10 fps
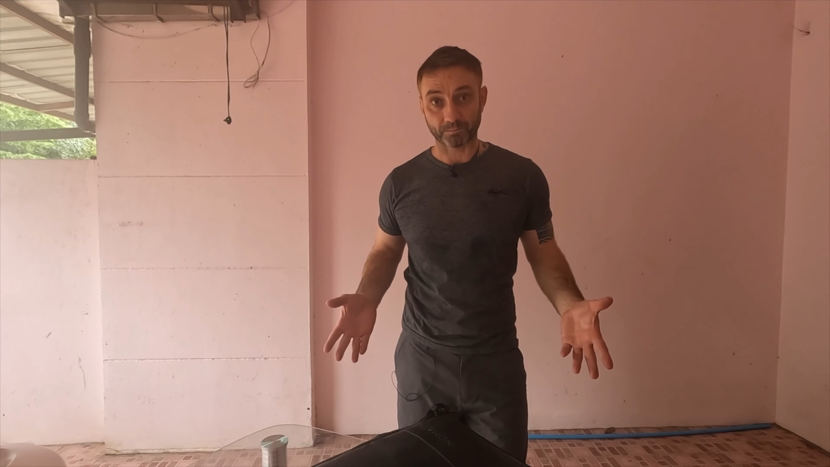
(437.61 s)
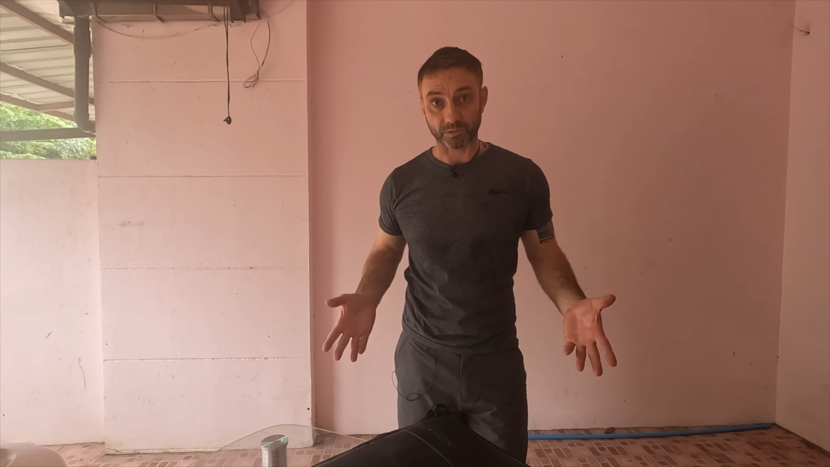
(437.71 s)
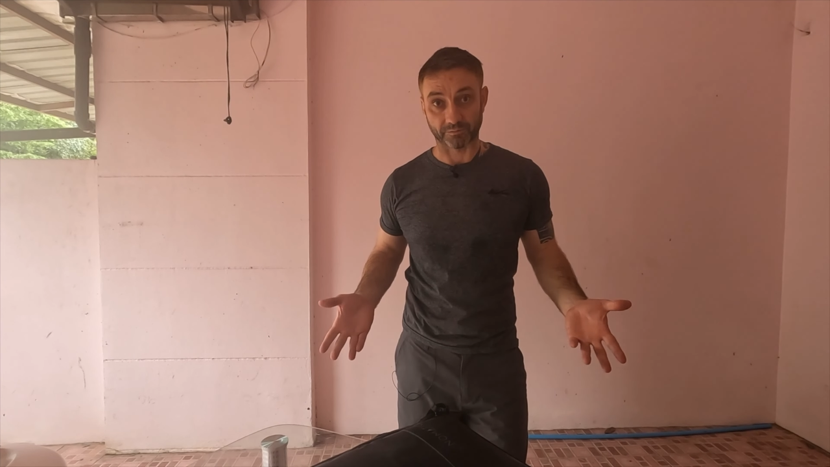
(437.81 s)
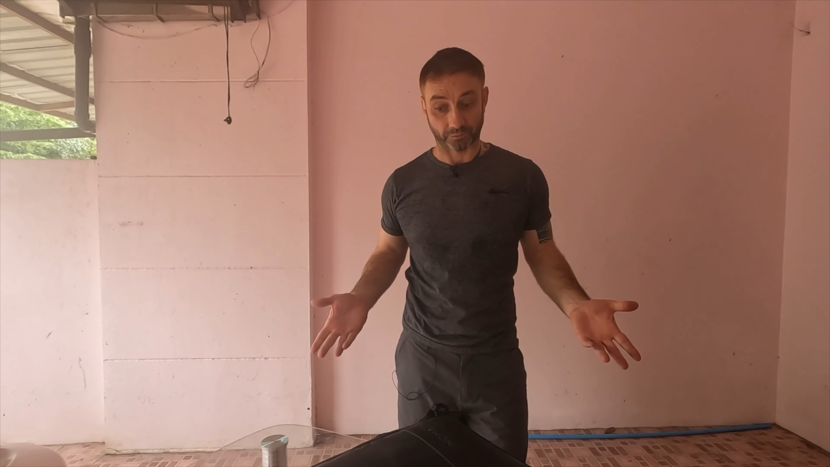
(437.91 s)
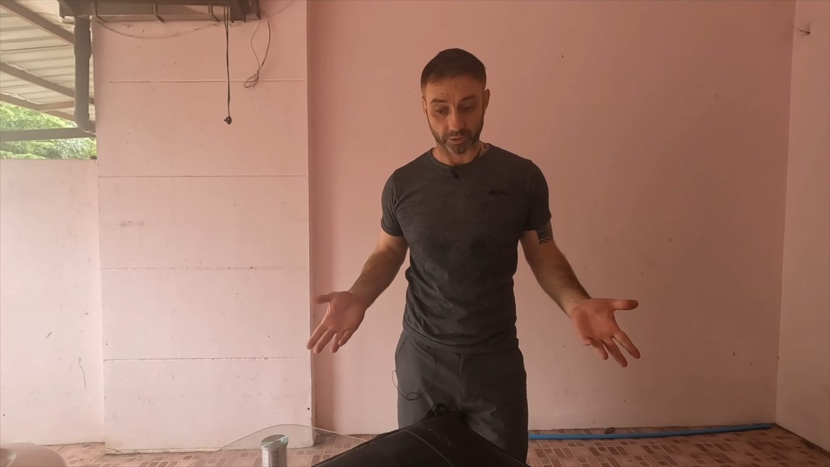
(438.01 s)

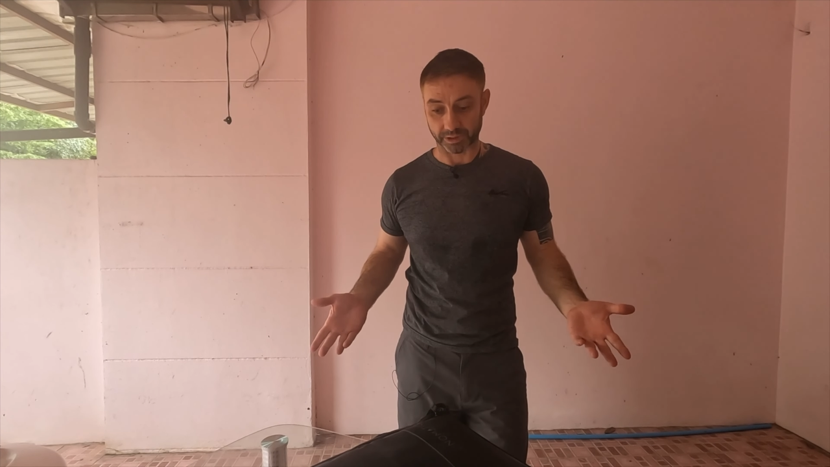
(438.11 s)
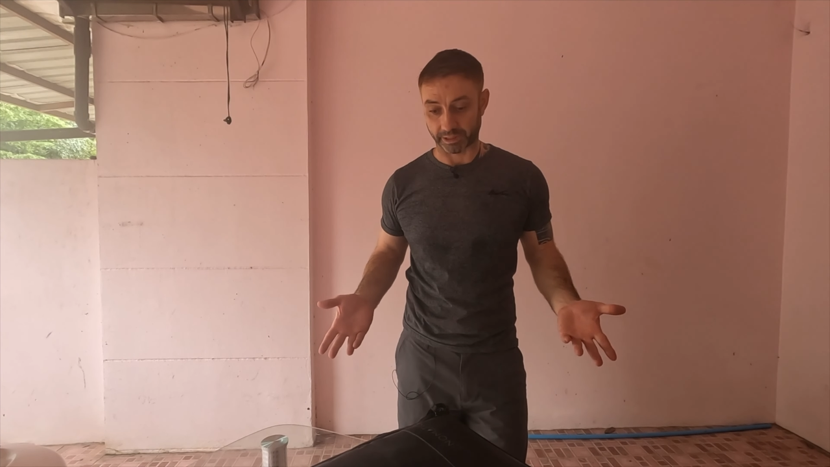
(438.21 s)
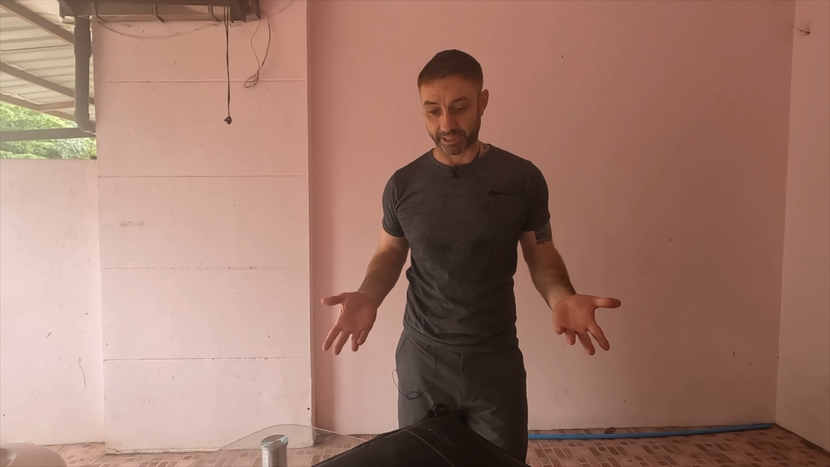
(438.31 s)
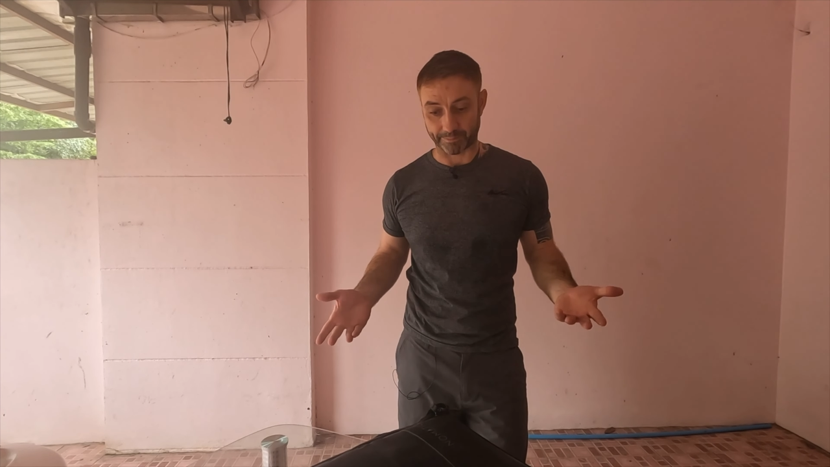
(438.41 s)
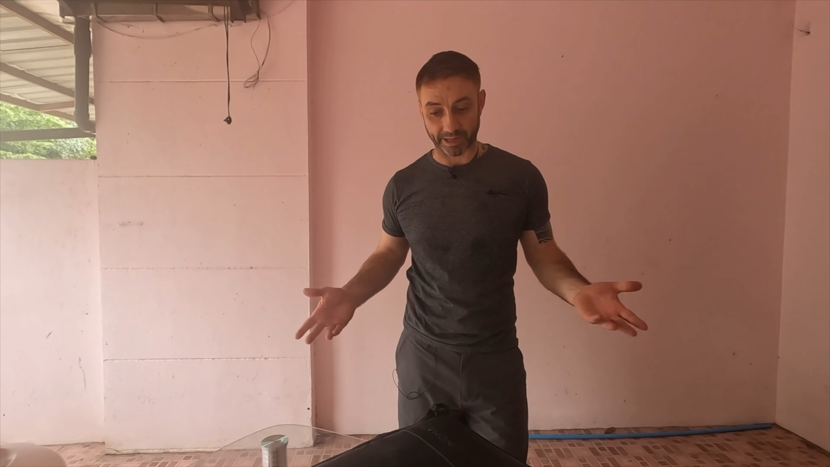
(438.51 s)
unfortunately,
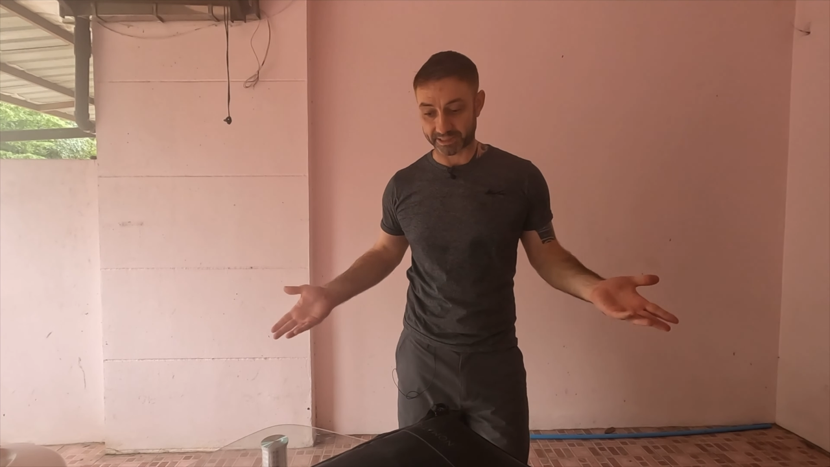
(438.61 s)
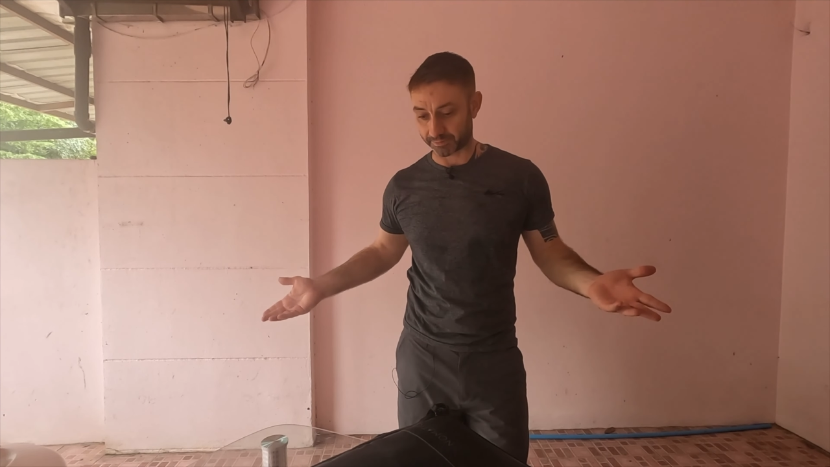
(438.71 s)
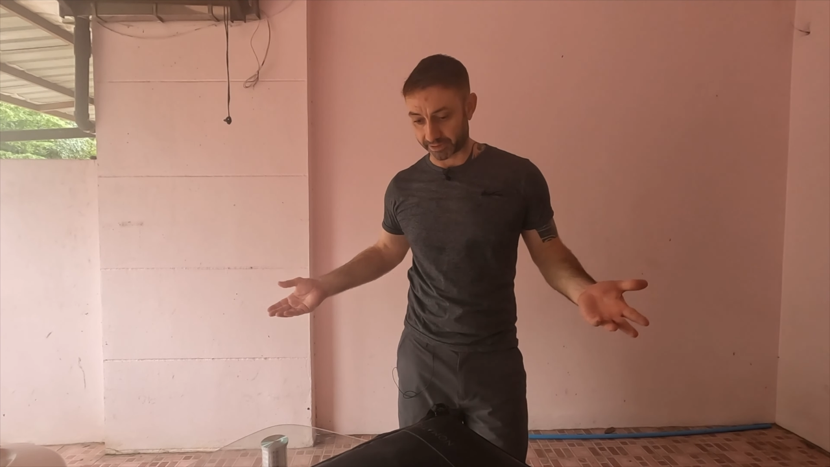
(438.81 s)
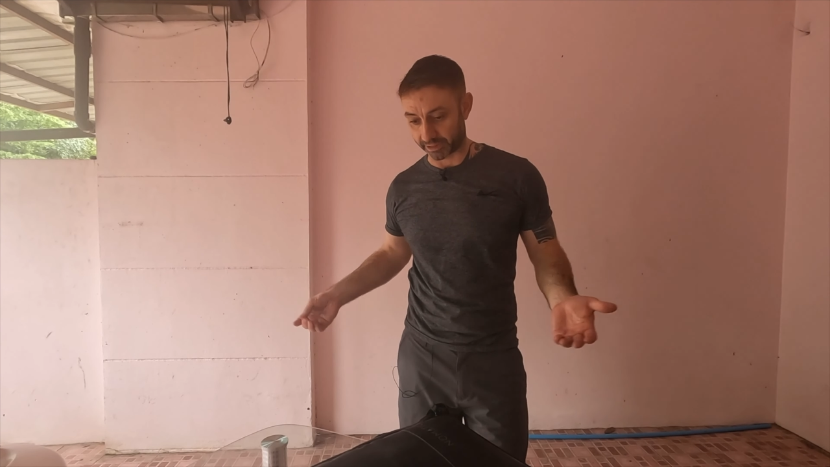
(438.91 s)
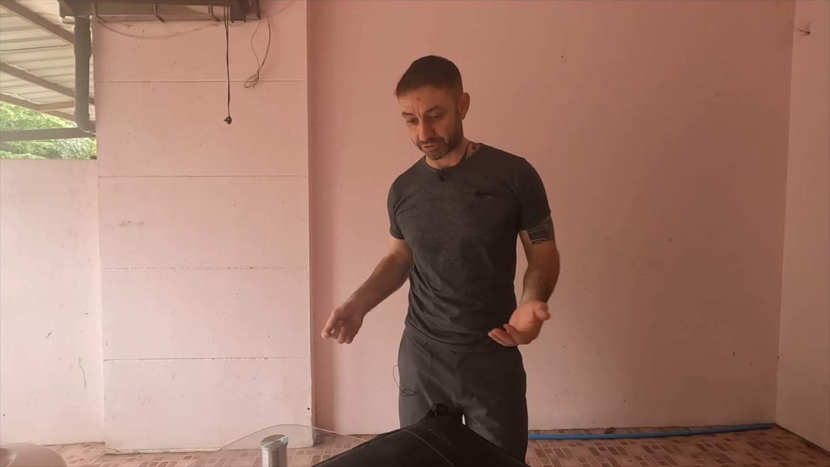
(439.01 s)
and I buy
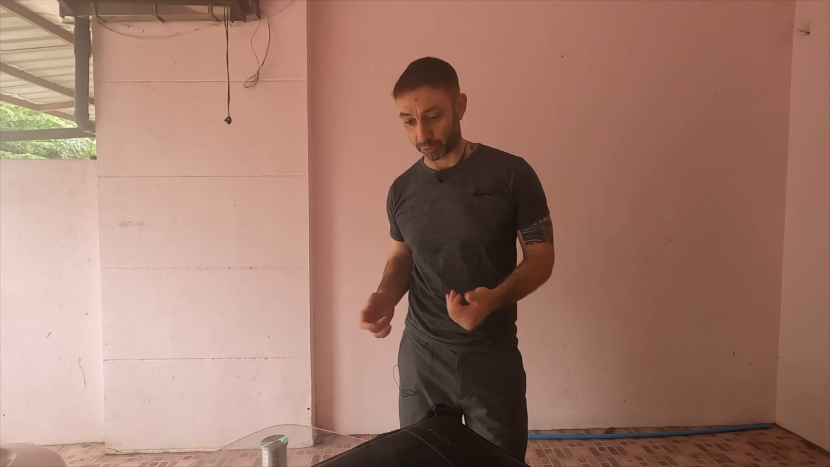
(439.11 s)
something else